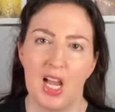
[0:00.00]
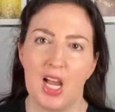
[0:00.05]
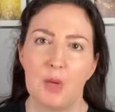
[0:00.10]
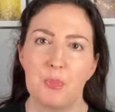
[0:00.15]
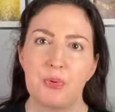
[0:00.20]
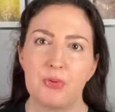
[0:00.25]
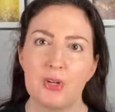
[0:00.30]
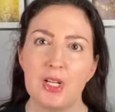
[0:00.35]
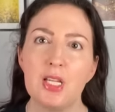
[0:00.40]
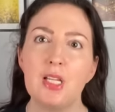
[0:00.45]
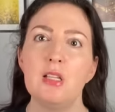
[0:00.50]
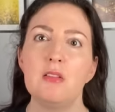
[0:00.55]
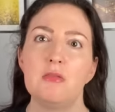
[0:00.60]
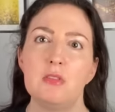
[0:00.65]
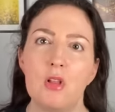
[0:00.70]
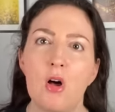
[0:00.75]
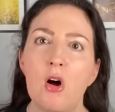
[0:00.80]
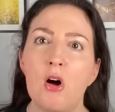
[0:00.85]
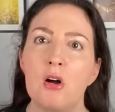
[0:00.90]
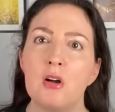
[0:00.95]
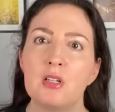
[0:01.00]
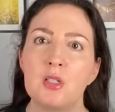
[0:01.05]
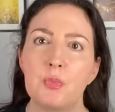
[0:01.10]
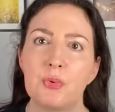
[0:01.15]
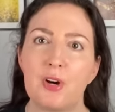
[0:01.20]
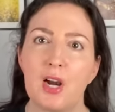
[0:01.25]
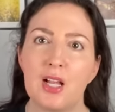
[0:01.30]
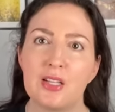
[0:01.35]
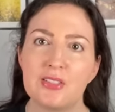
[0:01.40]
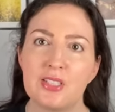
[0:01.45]
a pretty long
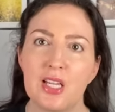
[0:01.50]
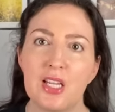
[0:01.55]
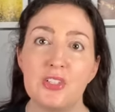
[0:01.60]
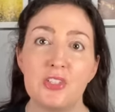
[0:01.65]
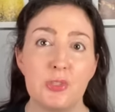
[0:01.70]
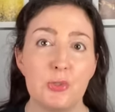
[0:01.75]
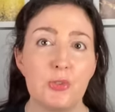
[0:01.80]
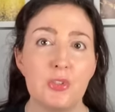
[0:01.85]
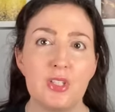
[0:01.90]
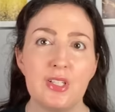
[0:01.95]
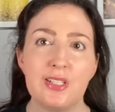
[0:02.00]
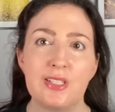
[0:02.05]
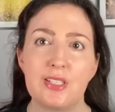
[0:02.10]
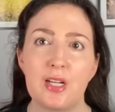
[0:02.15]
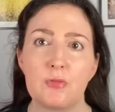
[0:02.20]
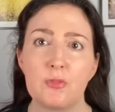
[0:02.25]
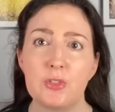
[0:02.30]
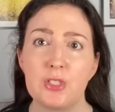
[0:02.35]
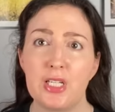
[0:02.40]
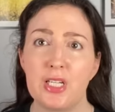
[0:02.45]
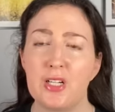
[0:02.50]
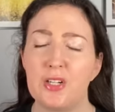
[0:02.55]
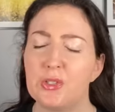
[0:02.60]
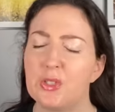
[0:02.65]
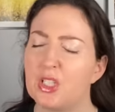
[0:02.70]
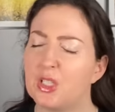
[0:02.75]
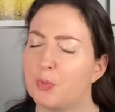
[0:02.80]
process, usually several years.